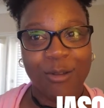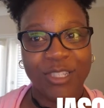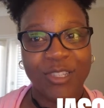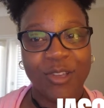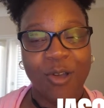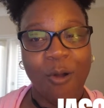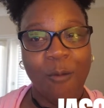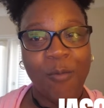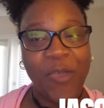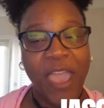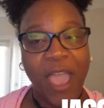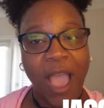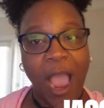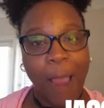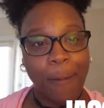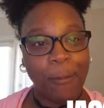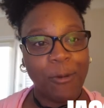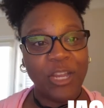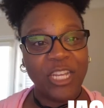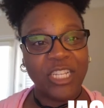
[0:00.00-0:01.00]
So
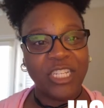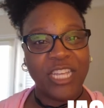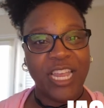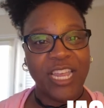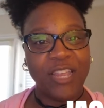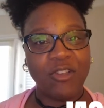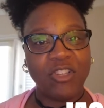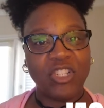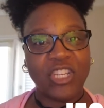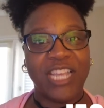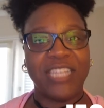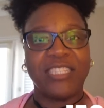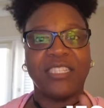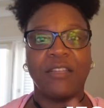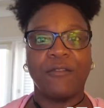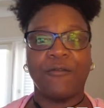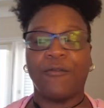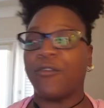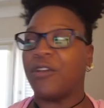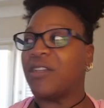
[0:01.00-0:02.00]
I appreciate you,
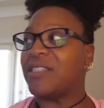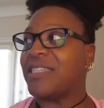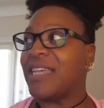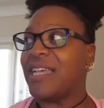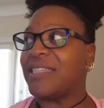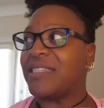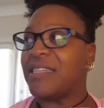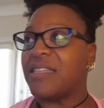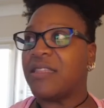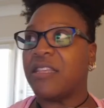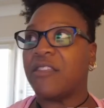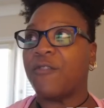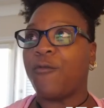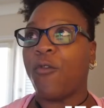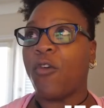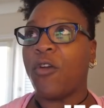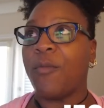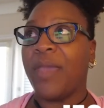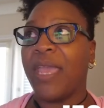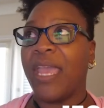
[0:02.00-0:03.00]
Jason, for assessing this
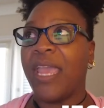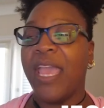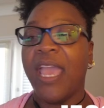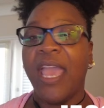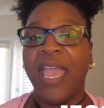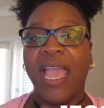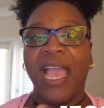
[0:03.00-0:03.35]
for me